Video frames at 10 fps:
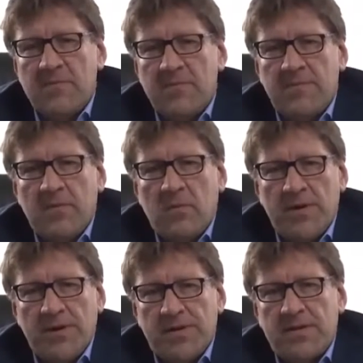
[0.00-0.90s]
come
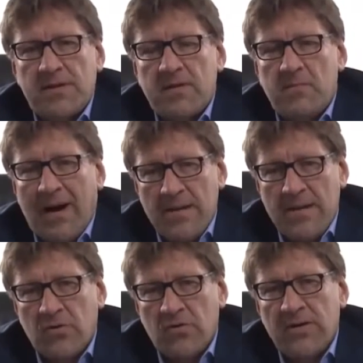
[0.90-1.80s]
with
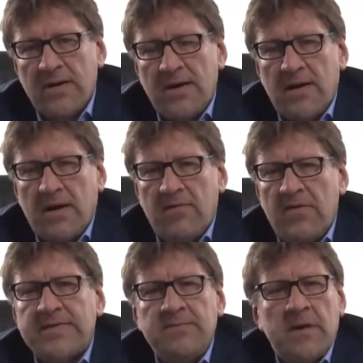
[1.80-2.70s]
MIMO are
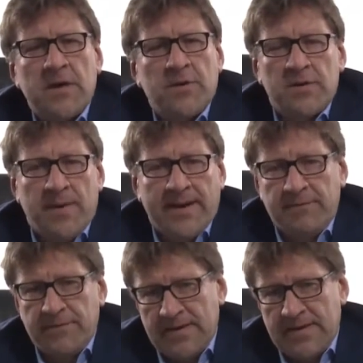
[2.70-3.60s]
very similar to the
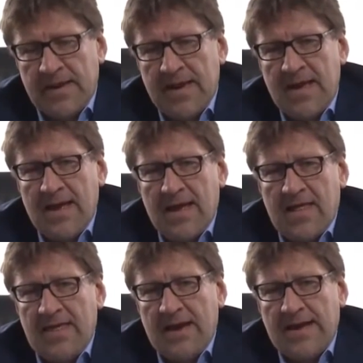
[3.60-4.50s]
benefit
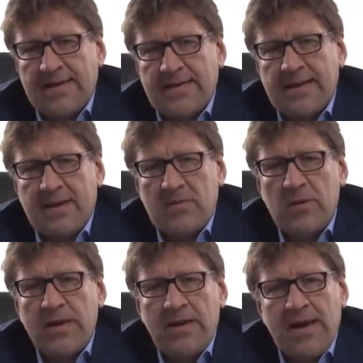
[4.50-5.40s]
that uh,
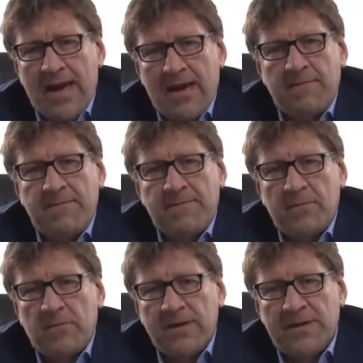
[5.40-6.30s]
we have
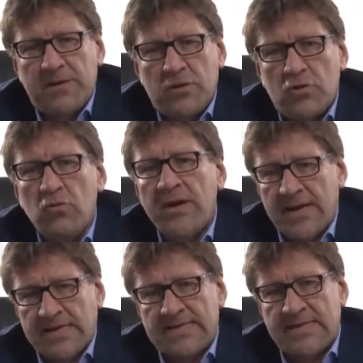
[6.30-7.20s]
with two
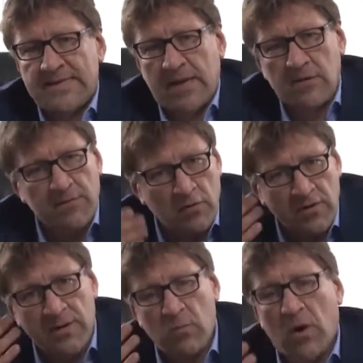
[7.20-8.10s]
ears instead of
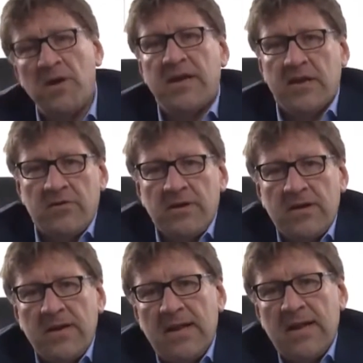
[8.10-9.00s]
only one
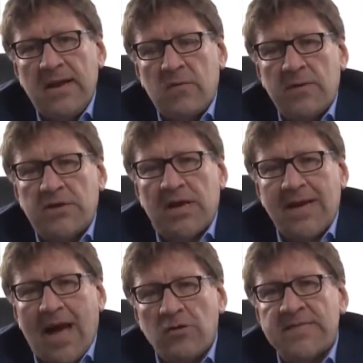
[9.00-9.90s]
ear, which
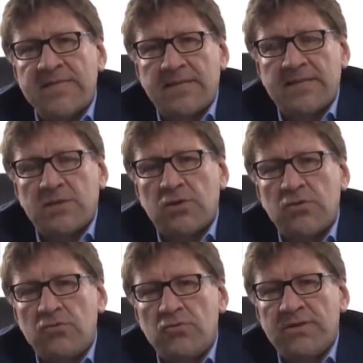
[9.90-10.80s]
allows us
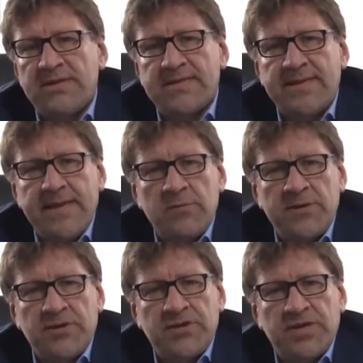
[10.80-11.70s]
to
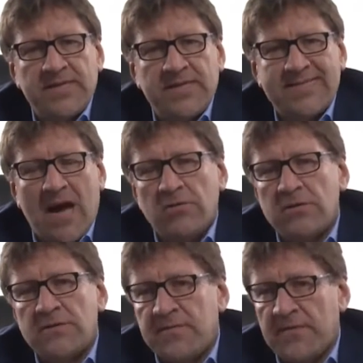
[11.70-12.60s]
distinguish
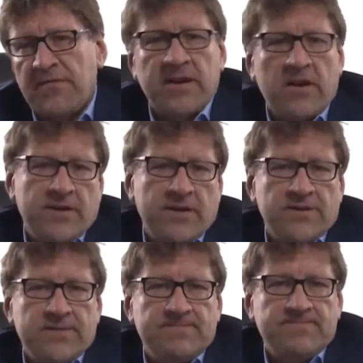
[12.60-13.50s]
sounds from different
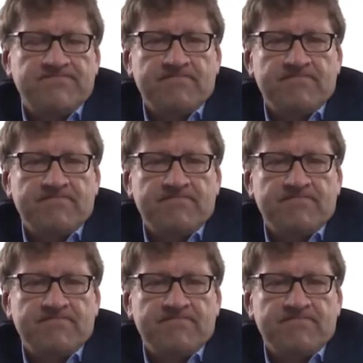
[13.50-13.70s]
directions.